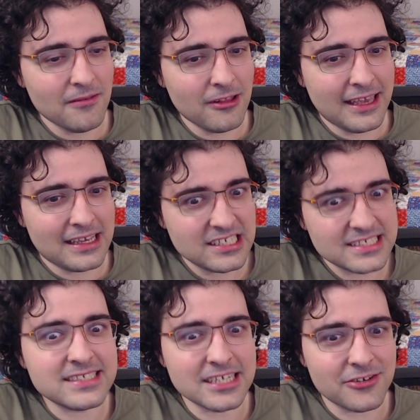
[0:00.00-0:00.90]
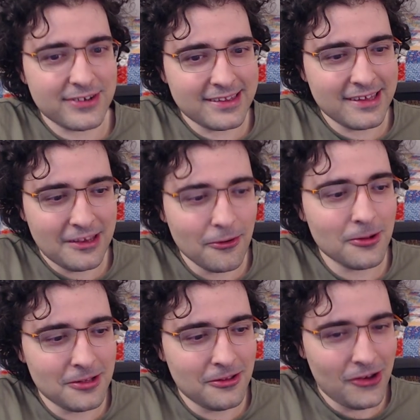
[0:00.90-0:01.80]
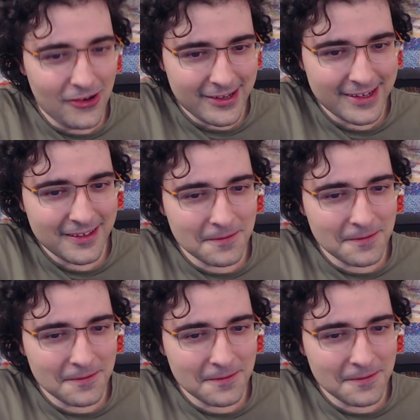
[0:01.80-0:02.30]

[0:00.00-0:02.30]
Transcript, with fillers: like secretly all along,